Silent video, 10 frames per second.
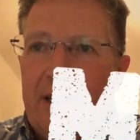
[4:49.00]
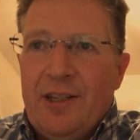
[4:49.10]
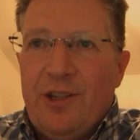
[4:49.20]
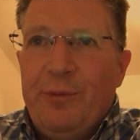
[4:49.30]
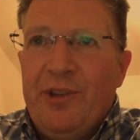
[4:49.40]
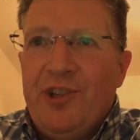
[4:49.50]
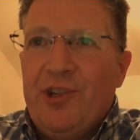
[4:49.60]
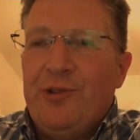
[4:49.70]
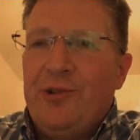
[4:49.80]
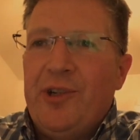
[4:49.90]
Some of the
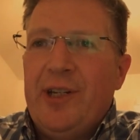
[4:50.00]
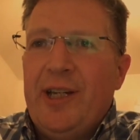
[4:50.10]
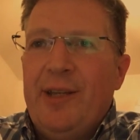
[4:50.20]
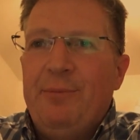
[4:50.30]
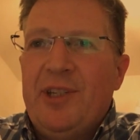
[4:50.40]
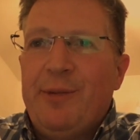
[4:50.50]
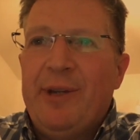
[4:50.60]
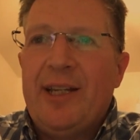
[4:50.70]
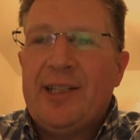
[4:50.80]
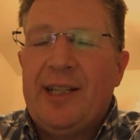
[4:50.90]
children in Mr.
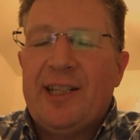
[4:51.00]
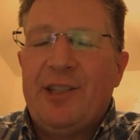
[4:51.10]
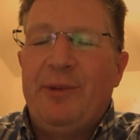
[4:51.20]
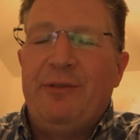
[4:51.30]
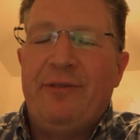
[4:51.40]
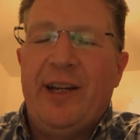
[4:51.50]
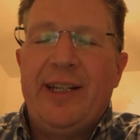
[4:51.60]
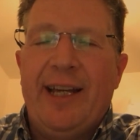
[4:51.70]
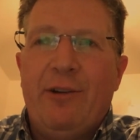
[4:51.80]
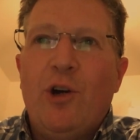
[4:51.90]
Manette's class have been
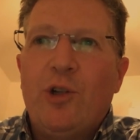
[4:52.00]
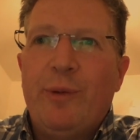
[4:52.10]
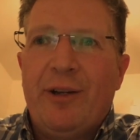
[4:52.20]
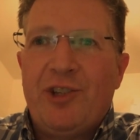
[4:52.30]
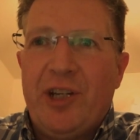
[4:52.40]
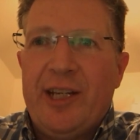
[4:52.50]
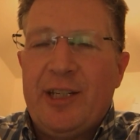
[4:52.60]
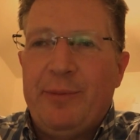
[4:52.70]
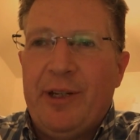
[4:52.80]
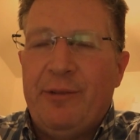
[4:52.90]
finding out all about
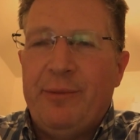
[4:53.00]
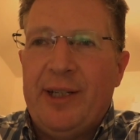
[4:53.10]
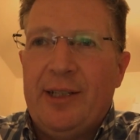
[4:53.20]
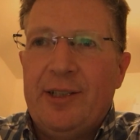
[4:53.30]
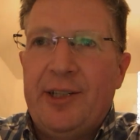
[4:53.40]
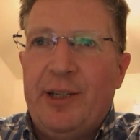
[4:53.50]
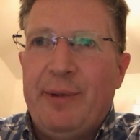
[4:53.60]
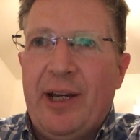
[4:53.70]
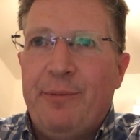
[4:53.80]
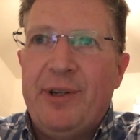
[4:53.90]
Shakespeare and been learning
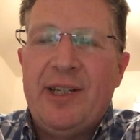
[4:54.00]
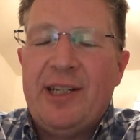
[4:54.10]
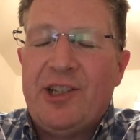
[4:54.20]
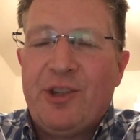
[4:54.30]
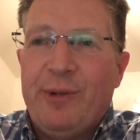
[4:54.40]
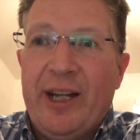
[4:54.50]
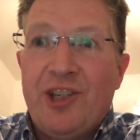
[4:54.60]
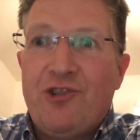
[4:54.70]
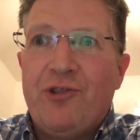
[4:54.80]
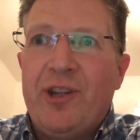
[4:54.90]
about A Midsummer Night's
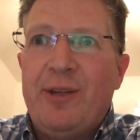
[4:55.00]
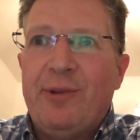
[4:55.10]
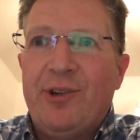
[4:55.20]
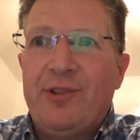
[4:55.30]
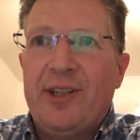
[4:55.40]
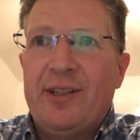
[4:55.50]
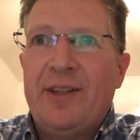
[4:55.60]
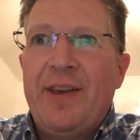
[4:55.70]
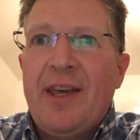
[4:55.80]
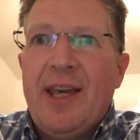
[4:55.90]
Dream and other
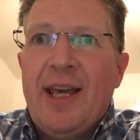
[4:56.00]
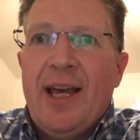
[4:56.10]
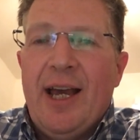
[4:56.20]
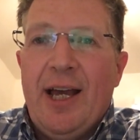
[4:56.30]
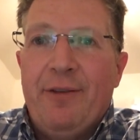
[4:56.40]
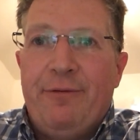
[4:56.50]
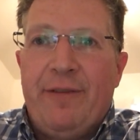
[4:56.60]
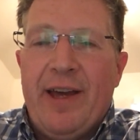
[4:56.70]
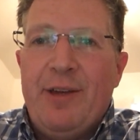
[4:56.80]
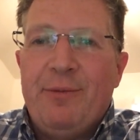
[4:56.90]

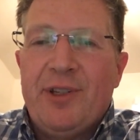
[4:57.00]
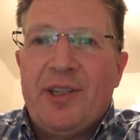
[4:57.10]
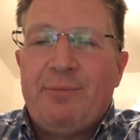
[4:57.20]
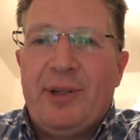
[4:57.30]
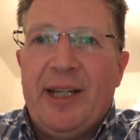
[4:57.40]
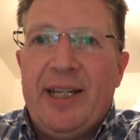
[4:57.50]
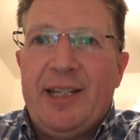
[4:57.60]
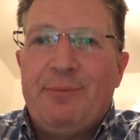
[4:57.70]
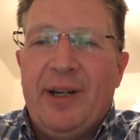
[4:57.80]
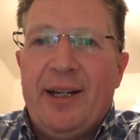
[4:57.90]
famous
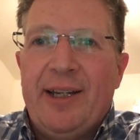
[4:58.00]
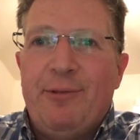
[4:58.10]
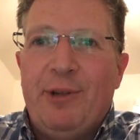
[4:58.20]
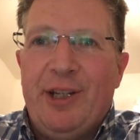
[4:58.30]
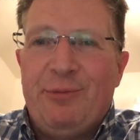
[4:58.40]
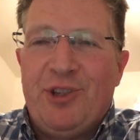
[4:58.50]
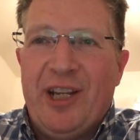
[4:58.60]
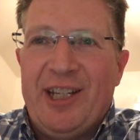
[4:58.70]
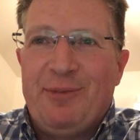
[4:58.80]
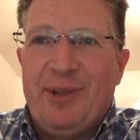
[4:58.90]
plays by William
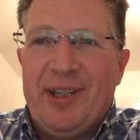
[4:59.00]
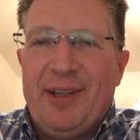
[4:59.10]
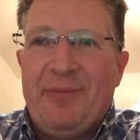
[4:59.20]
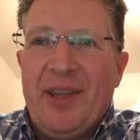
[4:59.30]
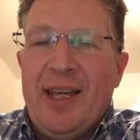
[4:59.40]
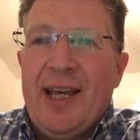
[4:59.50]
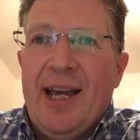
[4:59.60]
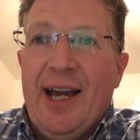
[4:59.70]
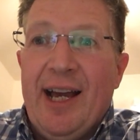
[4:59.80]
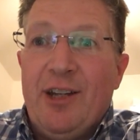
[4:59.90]
Shakespeare.
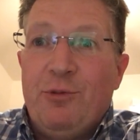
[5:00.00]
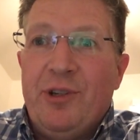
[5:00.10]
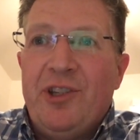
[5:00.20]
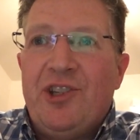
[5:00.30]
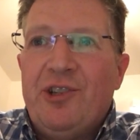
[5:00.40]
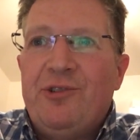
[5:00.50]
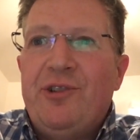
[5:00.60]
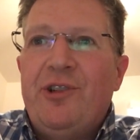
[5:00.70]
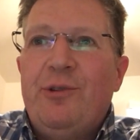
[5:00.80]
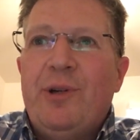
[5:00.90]
And one of the children
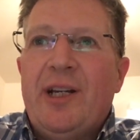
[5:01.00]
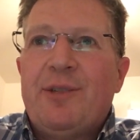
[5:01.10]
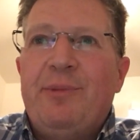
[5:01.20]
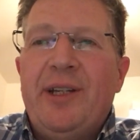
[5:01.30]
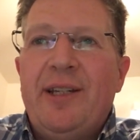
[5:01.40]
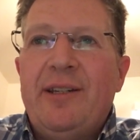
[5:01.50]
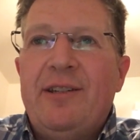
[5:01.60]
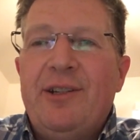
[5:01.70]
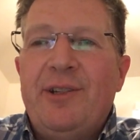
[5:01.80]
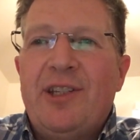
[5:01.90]
who has been
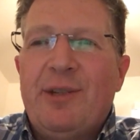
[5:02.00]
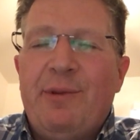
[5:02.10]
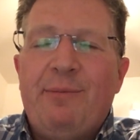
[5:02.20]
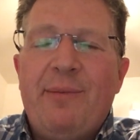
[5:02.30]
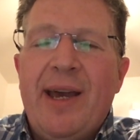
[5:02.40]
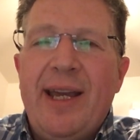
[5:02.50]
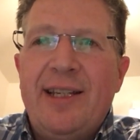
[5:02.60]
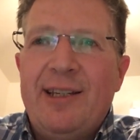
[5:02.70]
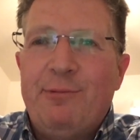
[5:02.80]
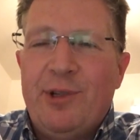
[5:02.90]
doing some
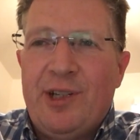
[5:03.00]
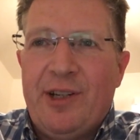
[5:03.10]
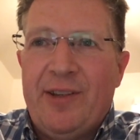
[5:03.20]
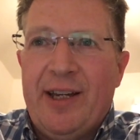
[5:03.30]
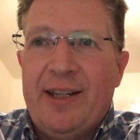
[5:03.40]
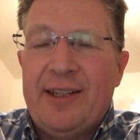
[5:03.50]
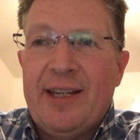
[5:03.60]
amazing work on that